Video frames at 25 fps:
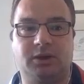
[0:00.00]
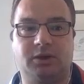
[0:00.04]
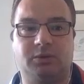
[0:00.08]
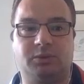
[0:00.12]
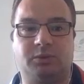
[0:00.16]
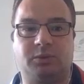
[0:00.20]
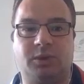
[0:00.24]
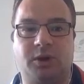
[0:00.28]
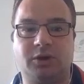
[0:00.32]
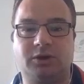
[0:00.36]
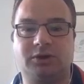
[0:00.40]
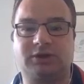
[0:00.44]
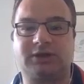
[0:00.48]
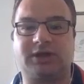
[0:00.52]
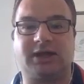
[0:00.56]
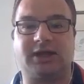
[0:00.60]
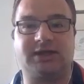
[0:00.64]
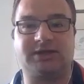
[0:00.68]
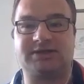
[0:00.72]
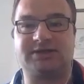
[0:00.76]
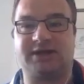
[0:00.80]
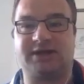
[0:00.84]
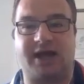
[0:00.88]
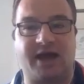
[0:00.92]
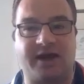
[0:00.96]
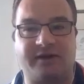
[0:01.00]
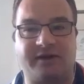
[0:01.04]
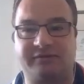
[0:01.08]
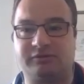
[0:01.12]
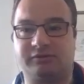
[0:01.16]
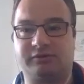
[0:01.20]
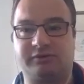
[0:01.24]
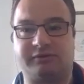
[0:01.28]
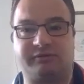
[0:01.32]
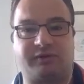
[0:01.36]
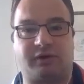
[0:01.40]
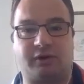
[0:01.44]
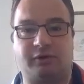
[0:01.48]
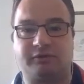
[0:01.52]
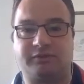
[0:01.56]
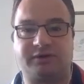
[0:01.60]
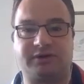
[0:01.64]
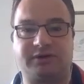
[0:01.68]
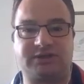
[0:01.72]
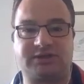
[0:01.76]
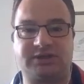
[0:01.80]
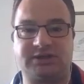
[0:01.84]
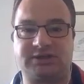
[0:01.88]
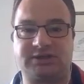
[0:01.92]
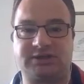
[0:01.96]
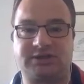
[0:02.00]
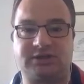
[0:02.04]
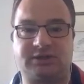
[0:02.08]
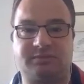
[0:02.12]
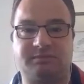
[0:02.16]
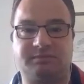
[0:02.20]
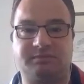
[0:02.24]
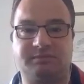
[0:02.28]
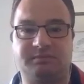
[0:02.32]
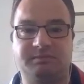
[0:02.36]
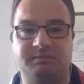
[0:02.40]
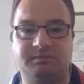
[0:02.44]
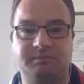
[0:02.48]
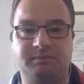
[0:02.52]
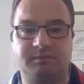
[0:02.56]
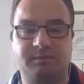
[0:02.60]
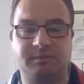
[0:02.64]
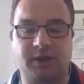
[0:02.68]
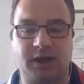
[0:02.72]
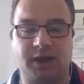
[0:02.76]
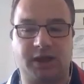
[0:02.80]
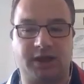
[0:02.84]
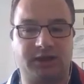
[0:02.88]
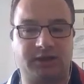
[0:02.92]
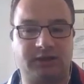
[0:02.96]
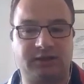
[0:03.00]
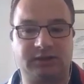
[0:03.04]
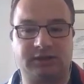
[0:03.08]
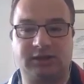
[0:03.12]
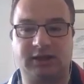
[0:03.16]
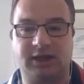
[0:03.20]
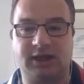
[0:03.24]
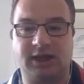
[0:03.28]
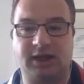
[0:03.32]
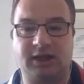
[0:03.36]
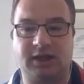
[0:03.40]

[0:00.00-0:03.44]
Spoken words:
Workday is an ever evolving system and